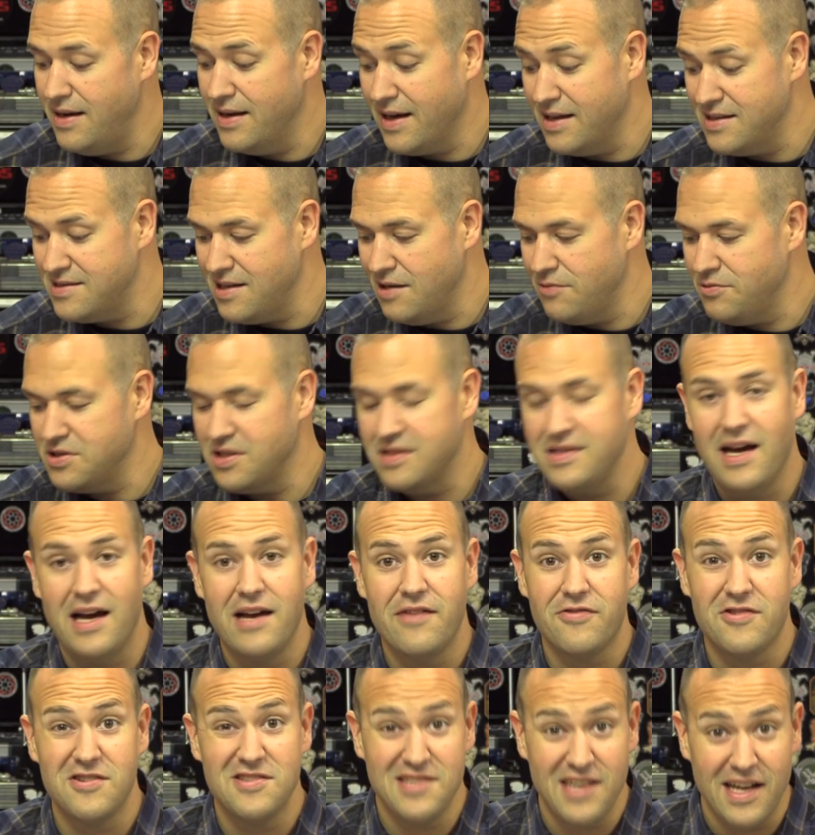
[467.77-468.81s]
guess that was a tie
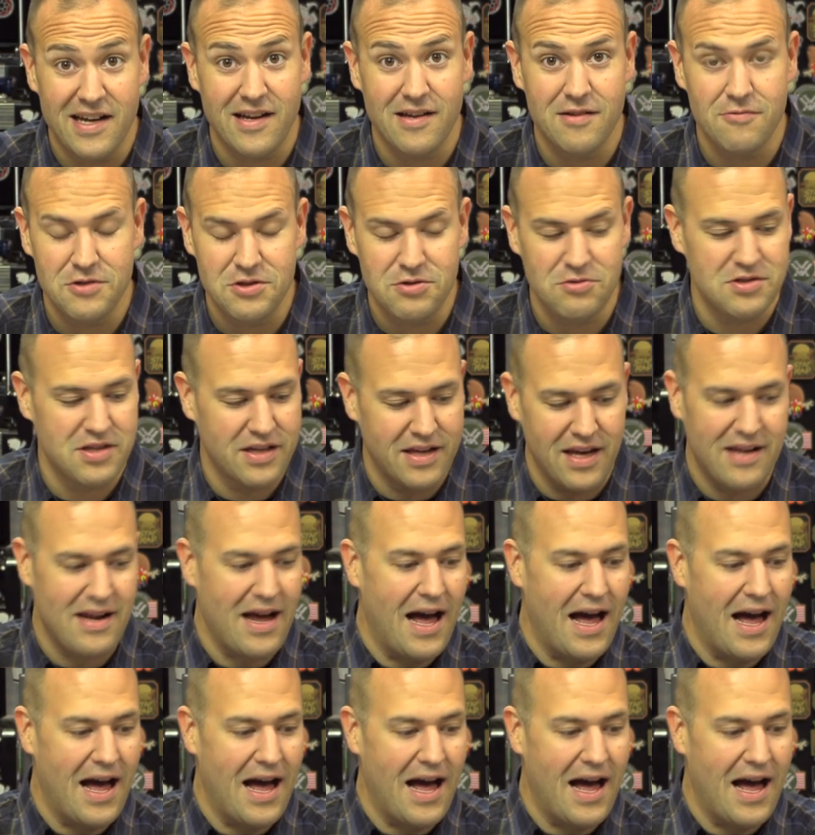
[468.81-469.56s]
for second, which was, again,